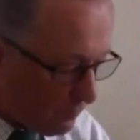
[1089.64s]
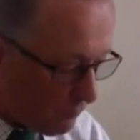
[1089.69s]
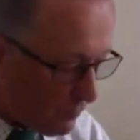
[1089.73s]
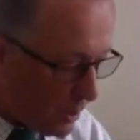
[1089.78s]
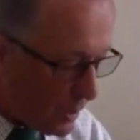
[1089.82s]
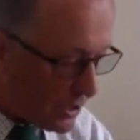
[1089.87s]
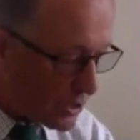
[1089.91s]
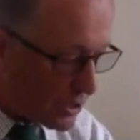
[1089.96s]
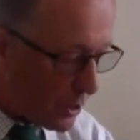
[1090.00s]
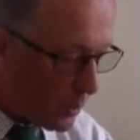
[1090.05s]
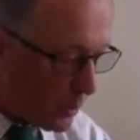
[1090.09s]

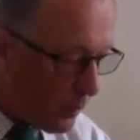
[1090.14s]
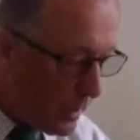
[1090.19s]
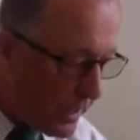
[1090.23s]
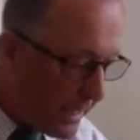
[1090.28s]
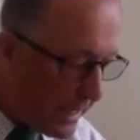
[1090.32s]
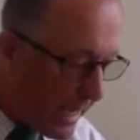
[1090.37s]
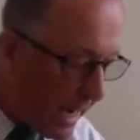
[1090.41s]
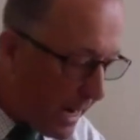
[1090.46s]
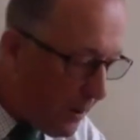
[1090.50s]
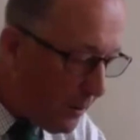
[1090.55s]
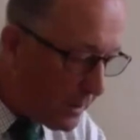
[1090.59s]
Right, so
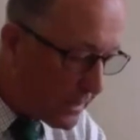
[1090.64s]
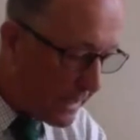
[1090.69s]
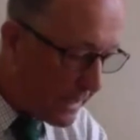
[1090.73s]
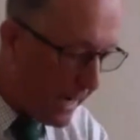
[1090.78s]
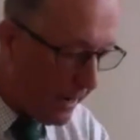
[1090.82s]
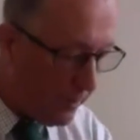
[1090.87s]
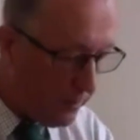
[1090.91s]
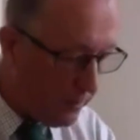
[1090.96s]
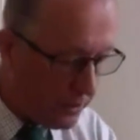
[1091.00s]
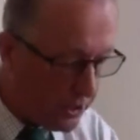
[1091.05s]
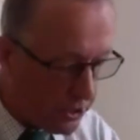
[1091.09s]
we're now we've
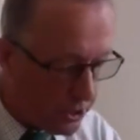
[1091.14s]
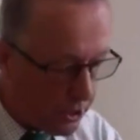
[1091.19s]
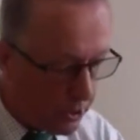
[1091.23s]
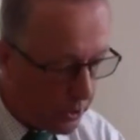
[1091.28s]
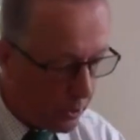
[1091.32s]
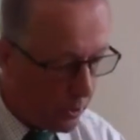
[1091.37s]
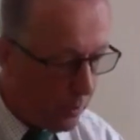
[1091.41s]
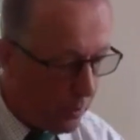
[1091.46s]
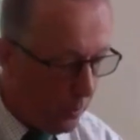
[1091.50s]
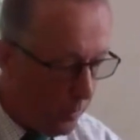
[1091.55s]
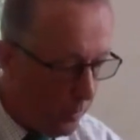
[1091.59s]

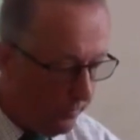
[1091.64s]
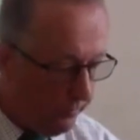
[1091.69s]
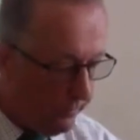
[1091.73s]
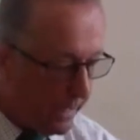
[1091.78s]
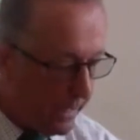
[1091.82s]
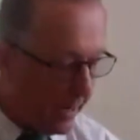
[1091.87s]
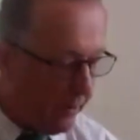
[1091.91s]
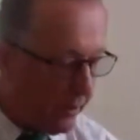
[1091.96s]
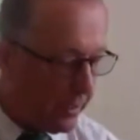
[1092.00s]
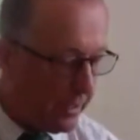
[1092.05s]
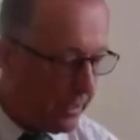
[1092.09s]

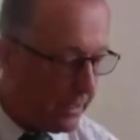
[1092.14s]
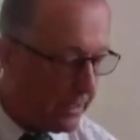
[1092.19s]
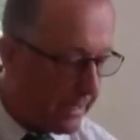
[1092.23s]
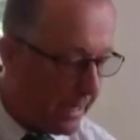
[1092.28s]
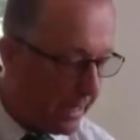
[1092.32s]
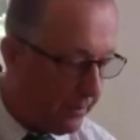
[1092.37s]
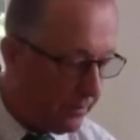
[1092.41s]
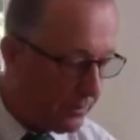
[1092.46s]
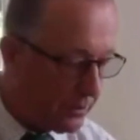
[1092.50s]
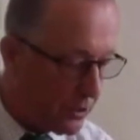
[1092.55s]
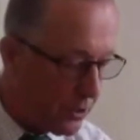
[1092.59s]
narrowed it
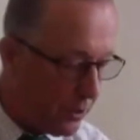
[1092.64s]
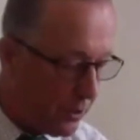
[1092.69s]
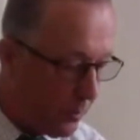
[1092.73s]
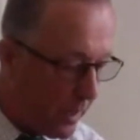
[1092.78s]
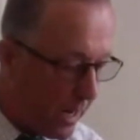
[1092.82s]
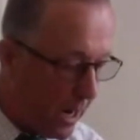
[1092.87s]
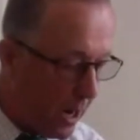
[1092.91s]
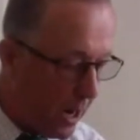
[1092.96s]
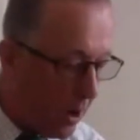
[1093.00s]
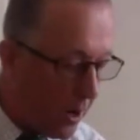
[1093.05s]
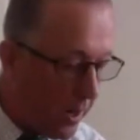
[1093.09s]
down
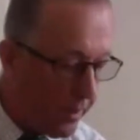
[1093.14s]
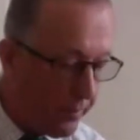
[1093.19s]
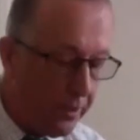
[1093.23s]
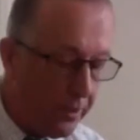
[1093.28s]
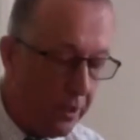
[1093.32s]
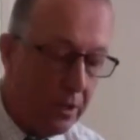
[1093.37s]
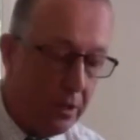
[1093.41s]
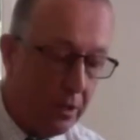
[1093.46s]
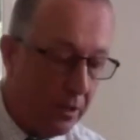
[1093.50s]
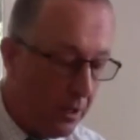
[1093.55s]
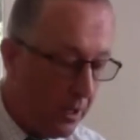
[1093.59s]
to
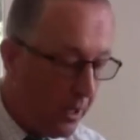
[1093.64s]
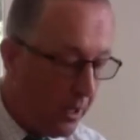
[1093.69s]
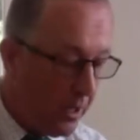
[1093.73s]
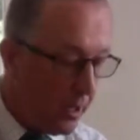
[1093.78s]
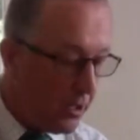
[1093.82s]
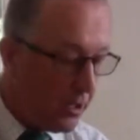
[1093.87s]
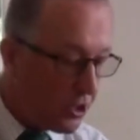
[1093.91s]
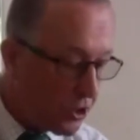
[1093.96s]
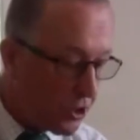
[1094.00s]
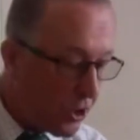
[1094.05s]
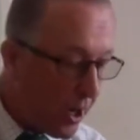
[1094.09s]
either
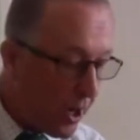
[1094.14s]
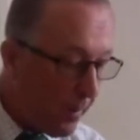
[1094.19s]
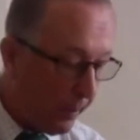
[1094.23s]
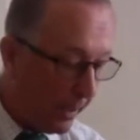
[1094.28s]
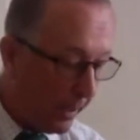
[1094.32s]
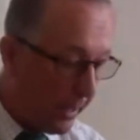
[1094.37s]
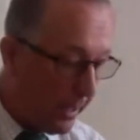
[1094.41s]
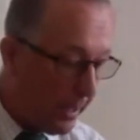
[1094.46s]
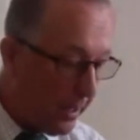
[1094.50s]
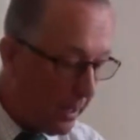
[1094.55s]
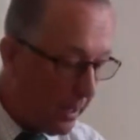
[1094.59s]

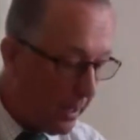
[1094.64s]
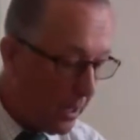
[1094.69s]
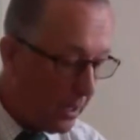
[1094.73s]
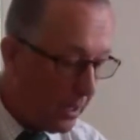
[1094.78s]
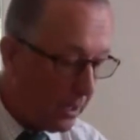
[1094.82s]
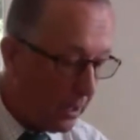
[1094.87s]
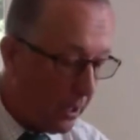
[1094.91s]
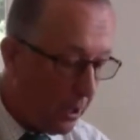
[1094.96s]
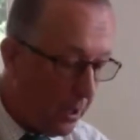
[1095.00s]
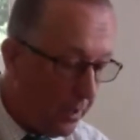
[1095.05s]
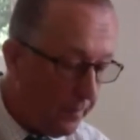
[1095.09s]
trapping,
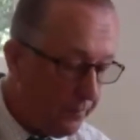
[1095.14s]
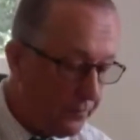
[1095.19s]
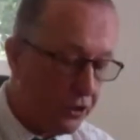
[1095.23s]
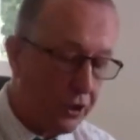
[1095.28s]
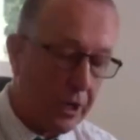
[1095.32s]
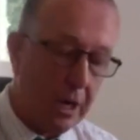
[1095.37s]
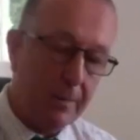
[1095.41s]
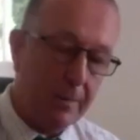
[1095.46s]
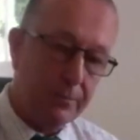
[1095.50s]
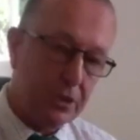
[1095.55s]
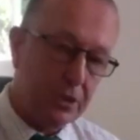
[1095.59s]
live
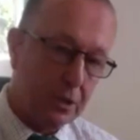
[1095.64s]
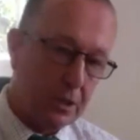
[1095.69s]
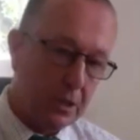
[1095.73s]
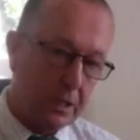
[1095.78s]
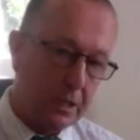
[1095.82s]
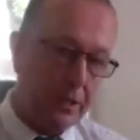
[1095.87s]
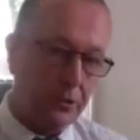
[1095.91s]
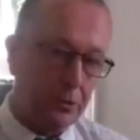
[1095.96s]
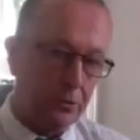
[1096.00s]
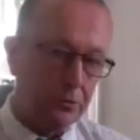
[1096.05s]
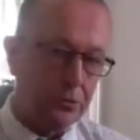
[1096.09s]
traps and
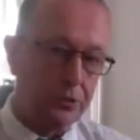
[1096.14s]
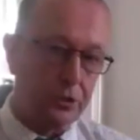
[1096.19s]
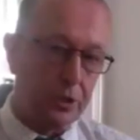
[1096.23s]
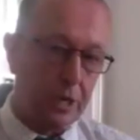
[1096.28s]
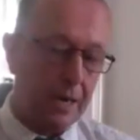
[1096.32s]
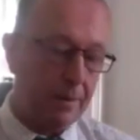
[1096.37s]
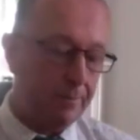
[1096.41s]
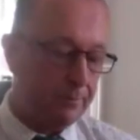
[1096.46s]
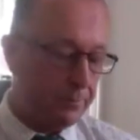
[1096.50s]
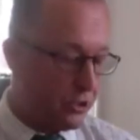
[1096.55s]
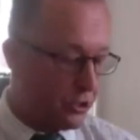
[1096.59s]
lethal
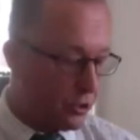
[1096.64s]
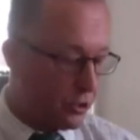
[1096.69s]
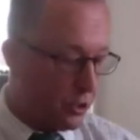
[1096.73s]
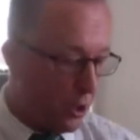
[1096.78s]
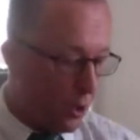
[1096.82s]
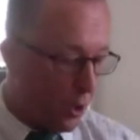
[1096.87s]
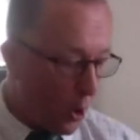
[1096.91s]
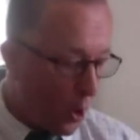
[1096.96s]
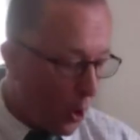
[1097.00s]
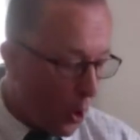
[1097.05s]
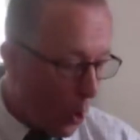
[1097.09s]

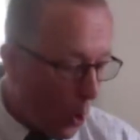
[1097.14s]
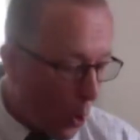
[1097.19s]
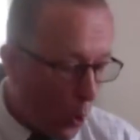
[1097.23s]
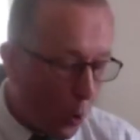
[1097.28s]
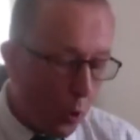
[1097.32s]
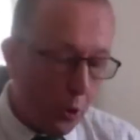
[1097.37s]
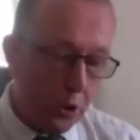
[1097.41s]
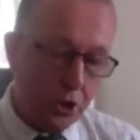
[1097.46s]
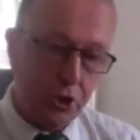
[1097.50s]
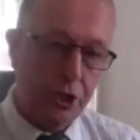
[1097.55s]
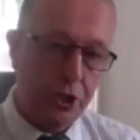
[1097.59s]
traps,
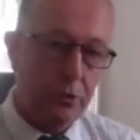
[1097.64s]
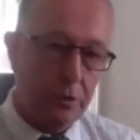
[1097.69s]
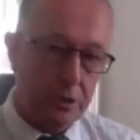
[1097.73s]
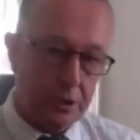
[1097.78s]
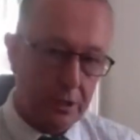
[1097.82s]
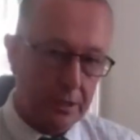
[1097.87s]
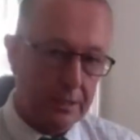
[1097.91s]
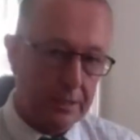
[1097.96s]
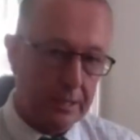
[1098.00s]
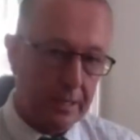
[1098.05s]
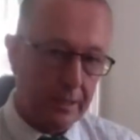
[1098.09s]
or
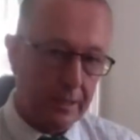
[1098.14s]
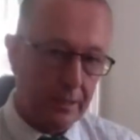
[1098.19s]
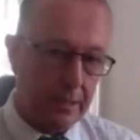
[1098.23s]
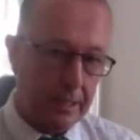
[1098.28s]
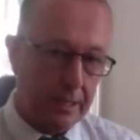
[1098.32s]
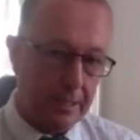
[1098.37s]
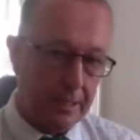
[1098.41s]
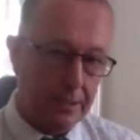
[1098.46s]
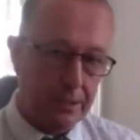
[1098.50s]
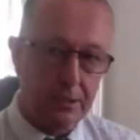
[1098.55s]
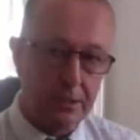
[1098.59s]
shooting
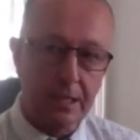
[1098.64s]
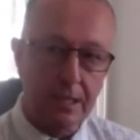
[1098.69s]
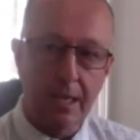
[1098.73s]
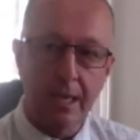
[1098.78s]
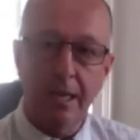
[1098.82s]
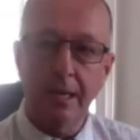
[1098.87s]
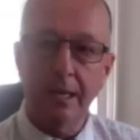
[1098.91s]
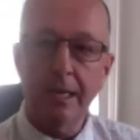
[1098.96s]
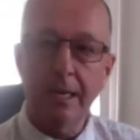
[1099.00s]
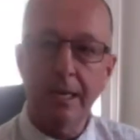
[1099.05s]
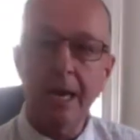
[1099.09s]
techniques.
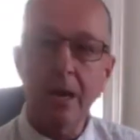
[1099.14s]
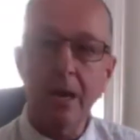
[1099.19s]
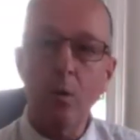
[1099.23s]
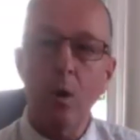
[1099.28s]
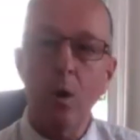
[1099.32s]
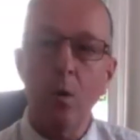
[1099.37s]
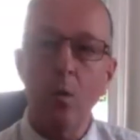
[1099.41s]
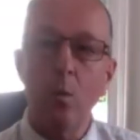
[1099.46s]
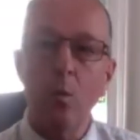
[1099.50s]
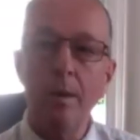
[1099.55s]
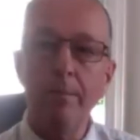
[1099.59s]

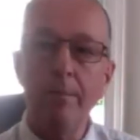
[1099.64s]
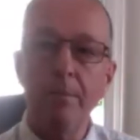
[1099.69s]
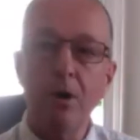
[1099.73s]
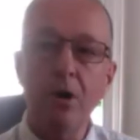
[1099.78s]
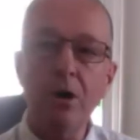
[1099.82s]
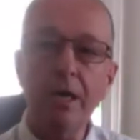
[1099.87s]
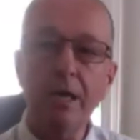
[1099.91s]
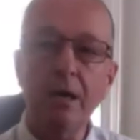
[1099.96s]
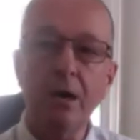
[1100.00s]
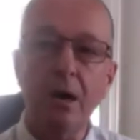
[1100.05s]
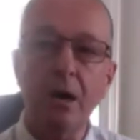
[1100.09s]
Now, we
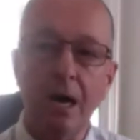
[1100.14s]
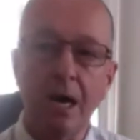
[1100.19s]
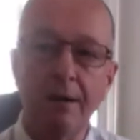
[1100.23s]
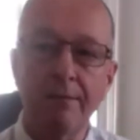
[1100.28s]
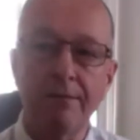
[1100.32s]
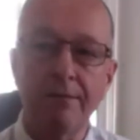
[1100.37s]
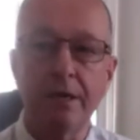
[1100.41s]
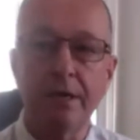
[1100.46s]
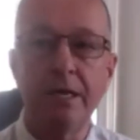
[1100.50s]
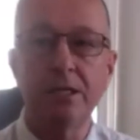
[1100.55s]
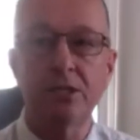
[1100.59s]
might not
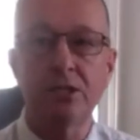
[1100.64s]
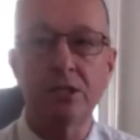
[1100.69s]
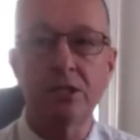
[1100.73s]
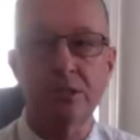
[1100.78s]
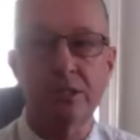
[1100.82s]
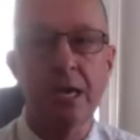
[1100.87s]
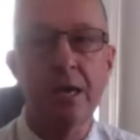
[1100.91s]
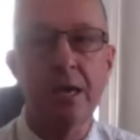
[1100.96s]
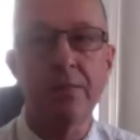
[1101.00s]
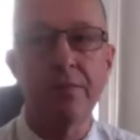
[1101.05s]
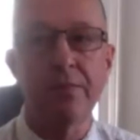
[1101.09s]
have,
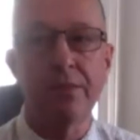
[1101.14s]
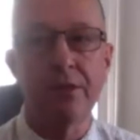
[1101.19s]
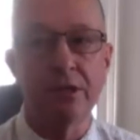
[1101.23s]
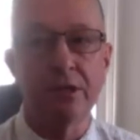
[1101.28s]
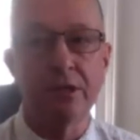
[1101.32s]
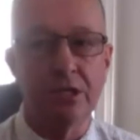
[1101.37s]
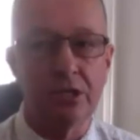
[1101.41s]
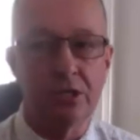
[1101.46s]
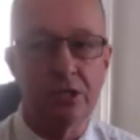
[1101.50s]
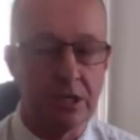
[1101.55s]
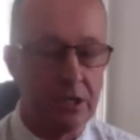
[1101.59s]
it's
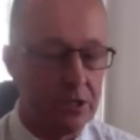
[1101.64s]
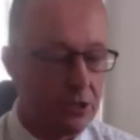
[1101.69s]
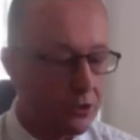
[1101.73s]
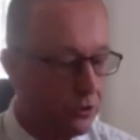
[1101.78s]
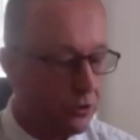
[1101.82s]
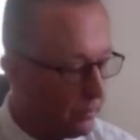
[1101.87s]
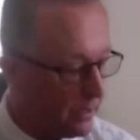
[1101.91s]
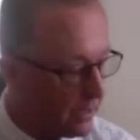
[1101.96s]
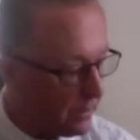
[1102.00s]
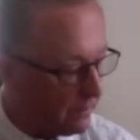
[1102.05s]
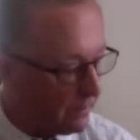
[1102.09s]
10:36
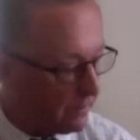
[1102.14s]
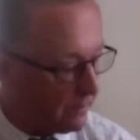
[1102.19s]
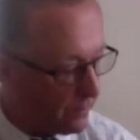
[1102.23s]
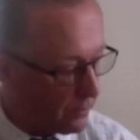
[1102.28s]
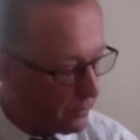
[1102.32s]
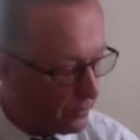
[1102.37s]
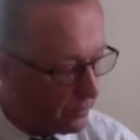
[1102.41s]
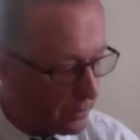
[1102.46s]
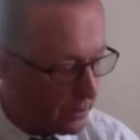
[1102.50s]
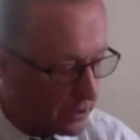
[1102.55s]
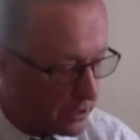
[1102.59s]
already, for
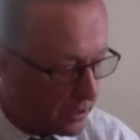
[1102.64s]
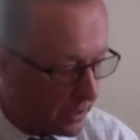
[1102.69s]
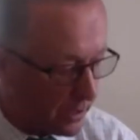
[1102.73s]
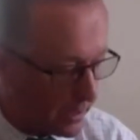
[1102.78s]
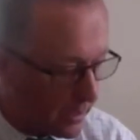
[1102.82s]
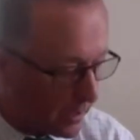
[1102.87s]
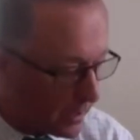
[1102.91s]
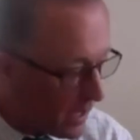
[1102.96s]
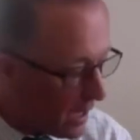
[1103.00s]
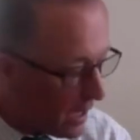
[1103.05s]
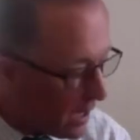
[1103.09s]
goodness
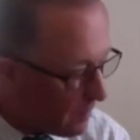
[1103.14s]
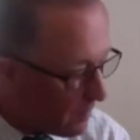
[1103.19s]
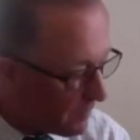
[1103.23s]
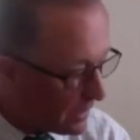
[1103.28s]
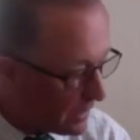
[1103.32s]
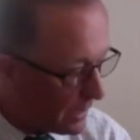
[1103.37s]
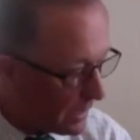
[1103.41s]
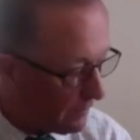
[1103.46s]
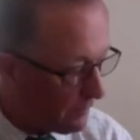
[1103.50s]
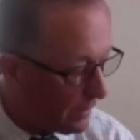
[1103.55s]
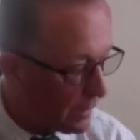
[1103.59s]
sake. I can't
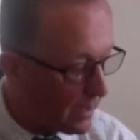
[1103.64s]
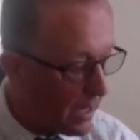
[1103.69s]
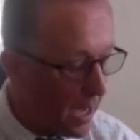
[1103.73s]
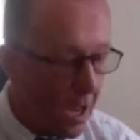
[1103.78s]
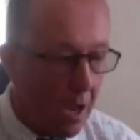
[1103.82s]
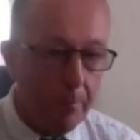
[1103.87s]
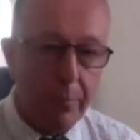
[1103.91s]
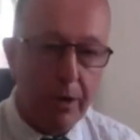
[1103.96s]
believe it.